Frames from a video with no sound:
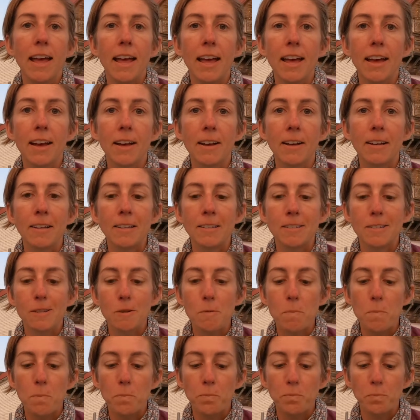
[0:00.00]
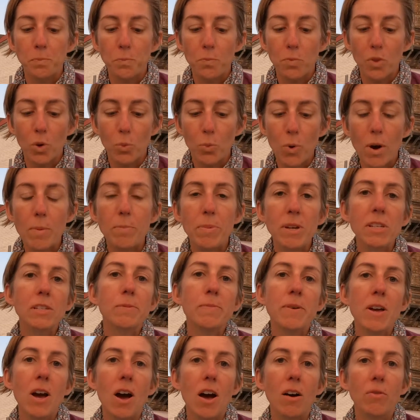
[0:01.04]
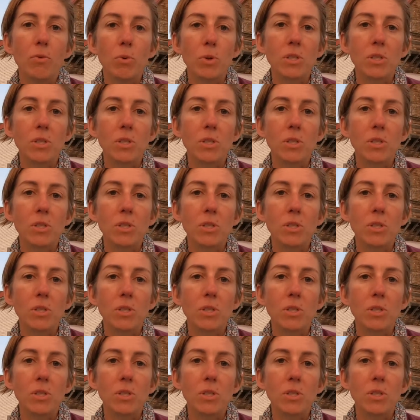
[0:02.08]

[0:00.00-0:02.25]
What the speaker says: And what pissed me off